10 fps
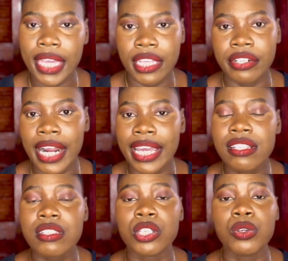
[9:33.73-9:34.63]
right?
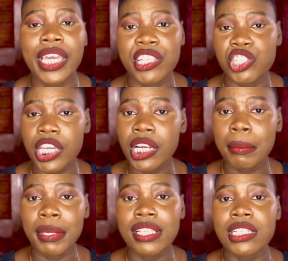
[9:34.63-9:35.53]
So you can check your
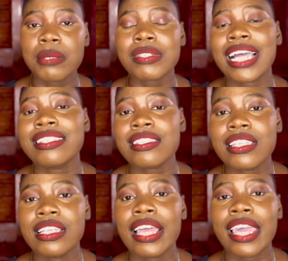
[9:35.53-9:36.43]
pay slips and
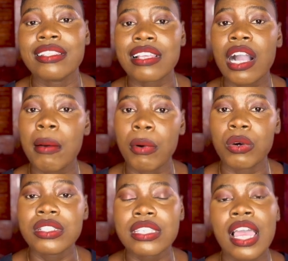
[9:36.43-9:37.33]
see the exact
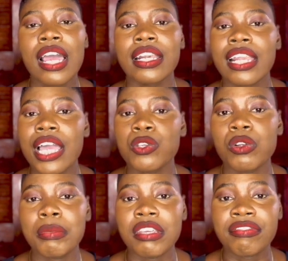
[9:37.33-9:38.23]
amount that you will
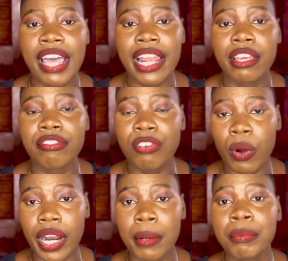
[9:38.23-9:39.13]
be filing
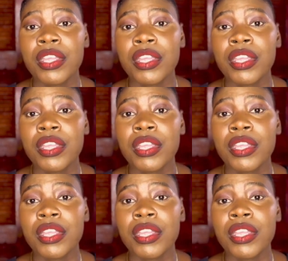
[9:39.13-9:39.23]
for.